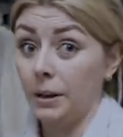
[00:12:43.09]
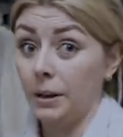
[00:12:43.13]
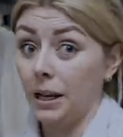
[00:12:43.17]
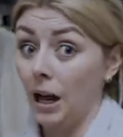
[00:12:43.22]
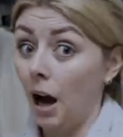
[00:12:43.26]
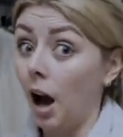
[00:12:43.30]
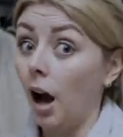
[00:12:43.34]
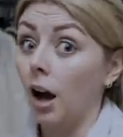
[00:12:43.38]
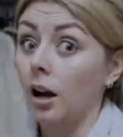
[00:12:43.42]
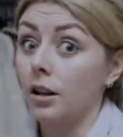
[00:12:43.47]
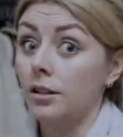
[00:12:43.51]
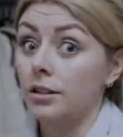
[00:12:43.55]
be
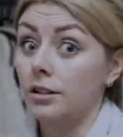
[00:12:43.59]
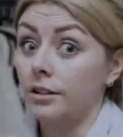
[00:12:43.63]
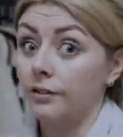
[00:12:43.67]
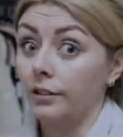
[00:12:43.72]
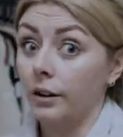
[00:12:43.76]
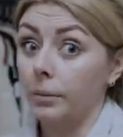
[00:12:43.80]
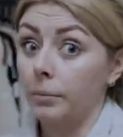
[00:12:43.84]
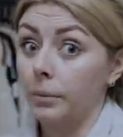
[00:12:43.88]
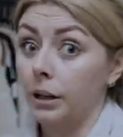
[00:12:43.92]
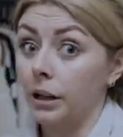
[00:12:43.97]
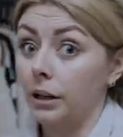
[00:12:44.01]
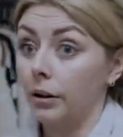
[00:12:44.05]
arsed, if
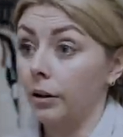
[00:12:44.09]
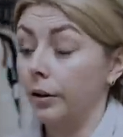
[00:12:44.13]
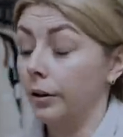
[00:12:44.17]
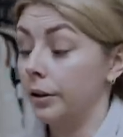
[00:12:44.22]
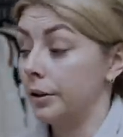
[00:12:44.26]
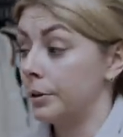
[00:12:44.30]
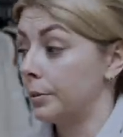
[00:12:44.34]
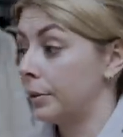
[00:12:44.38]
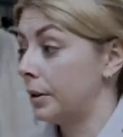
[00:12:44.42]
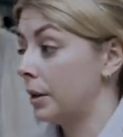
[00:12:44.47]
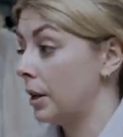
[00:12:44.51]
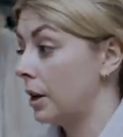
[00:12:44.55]
I'm being
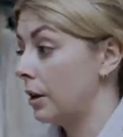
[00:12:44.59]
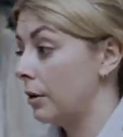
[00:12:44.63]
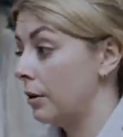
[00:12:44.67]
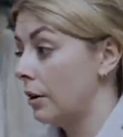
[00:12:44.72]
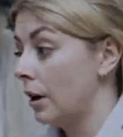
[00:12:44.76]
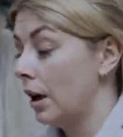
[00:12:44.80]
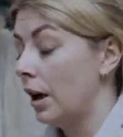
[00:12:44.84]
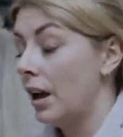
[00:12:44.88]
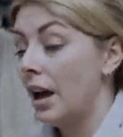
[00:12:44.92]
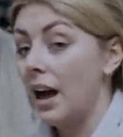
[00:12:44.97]
honest with you,